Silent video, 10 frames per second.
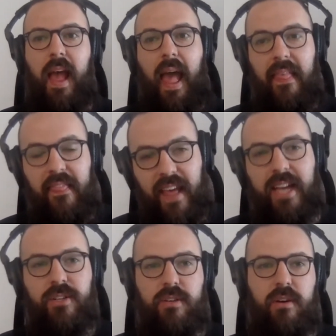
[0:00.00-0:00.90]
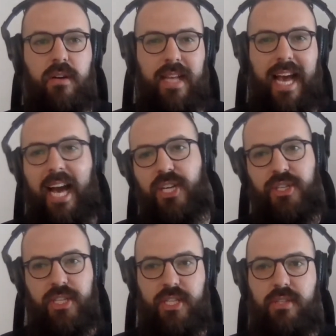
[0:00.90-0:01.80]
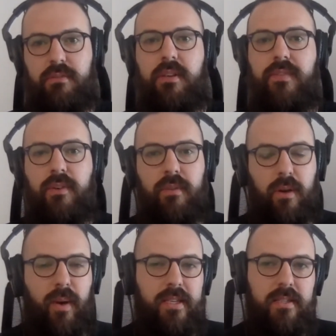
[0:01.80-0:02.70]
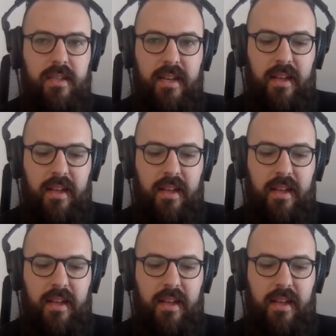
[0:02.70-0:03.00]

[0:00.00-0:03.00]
And then your call to action is the review request.